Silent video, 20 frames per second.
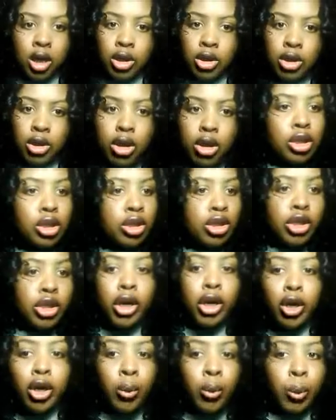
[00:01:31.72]

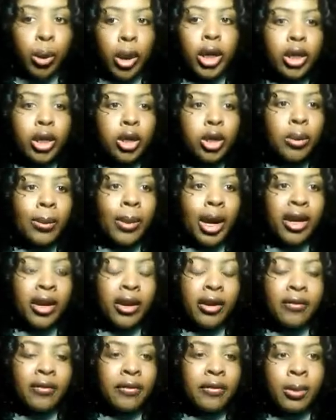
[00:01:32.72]
you're working on my
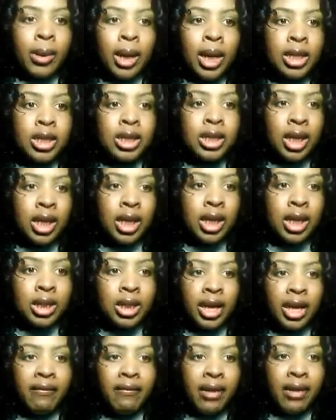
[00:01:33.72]
hair for about
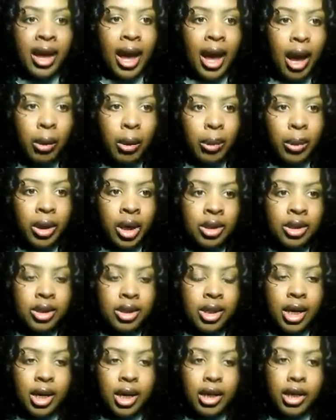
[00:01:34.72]
6-7 hours
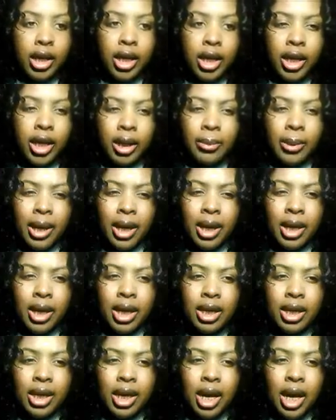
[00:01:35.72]
and you're getting
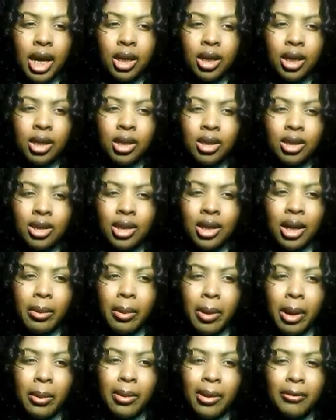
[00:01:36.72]
paid $80, and I
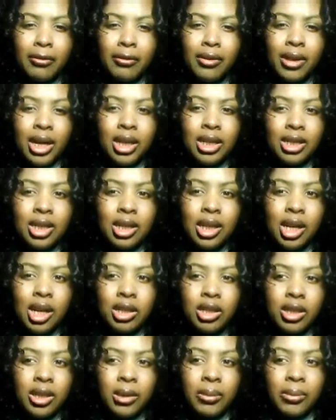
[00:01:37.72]
probably give you like a
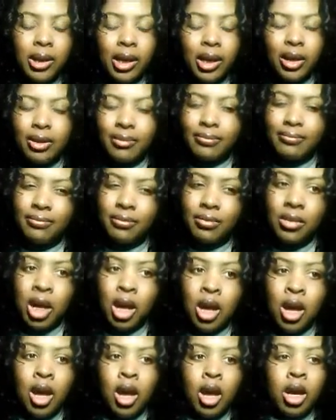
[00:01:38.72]
$10 tip. Like,
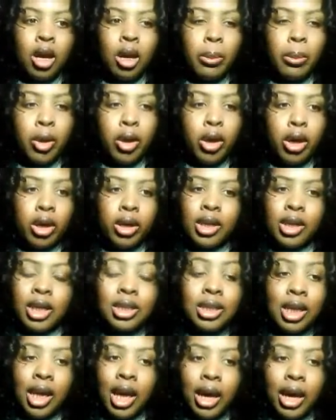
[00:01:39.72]
come on,
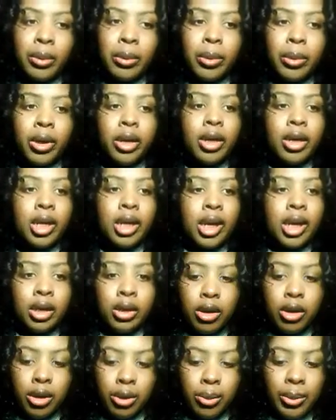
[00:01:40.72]
it's a lot of work. I
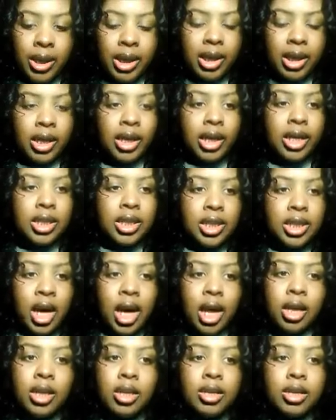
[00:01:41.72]
know, being a
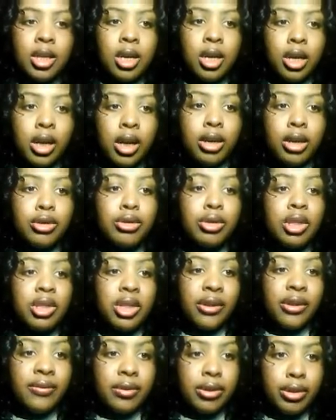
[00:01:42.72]
hairstylist, and you should
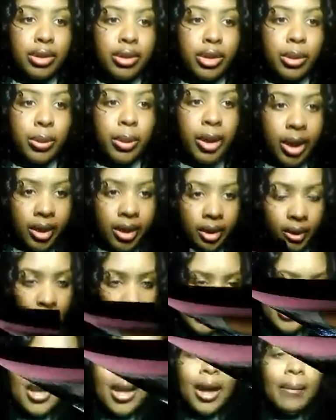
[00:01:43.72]
definitely know your worth.
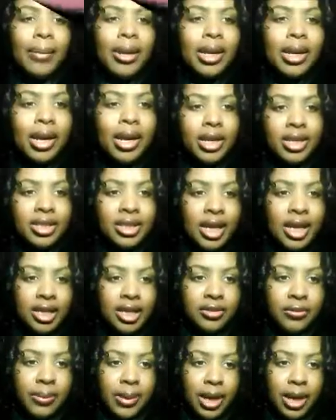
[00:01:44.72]
I've been a
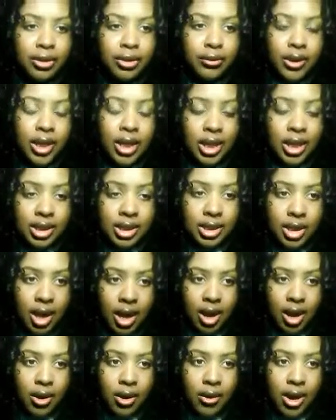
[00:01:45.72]
hairstylist for about 3 years
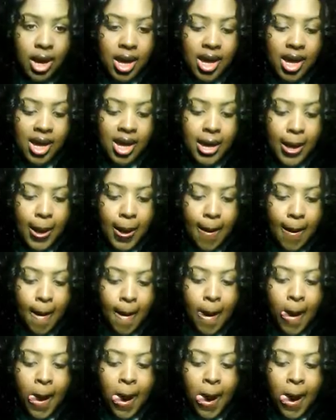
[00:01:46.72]
now, and